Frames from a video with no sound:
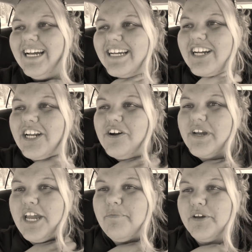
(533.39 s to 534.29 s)
I'm going to go
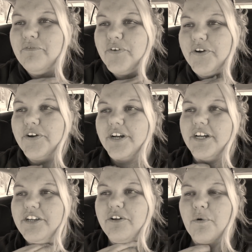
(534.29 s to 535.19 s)
camping for,
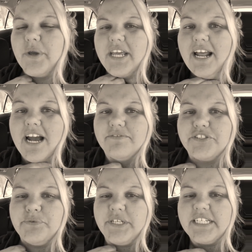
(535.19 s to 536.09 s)
you know, a week and a half,
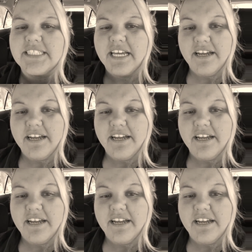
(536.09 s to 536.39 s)
2 weeks